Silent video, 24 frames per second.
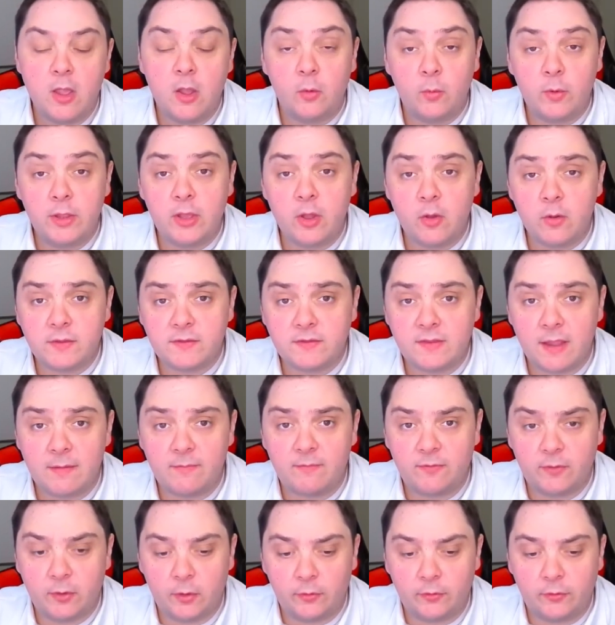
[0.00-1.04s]
We go a step
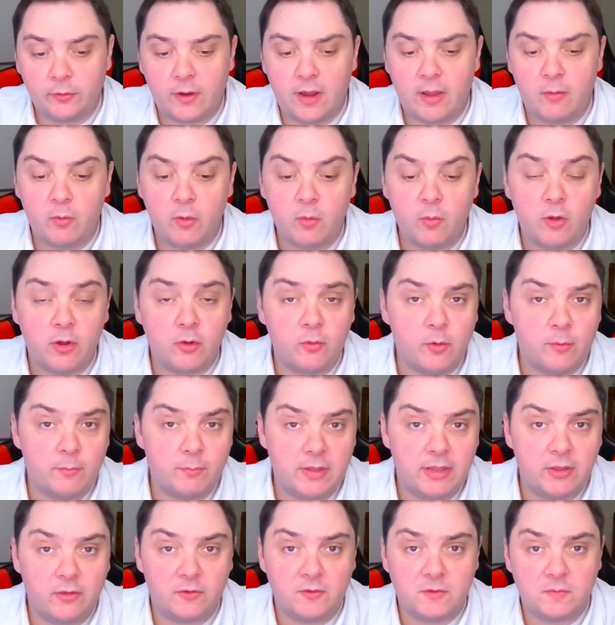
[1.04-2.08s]
further and we want to
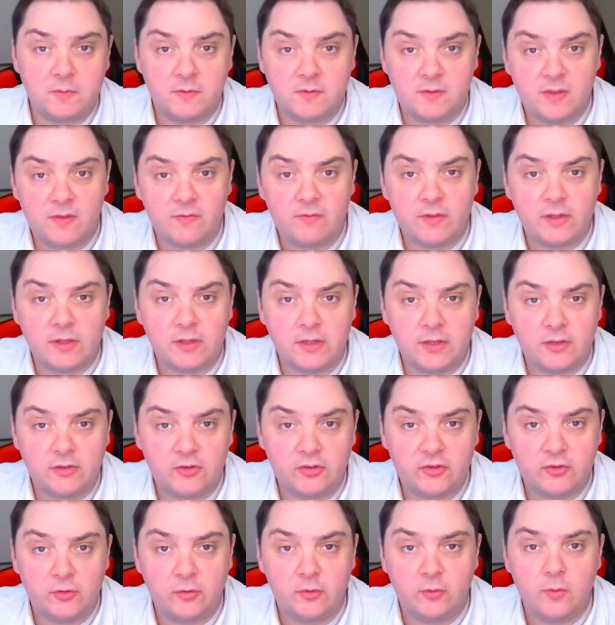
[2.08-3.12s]
appeal specifically
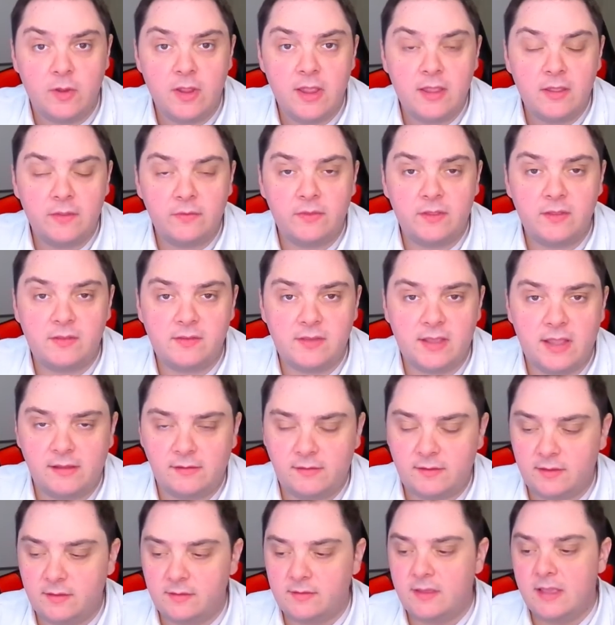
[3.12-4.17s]
to the
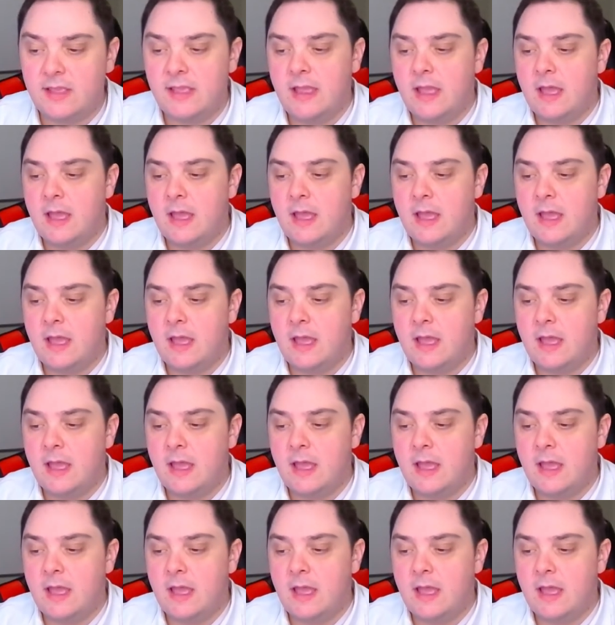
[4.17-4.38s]
senses.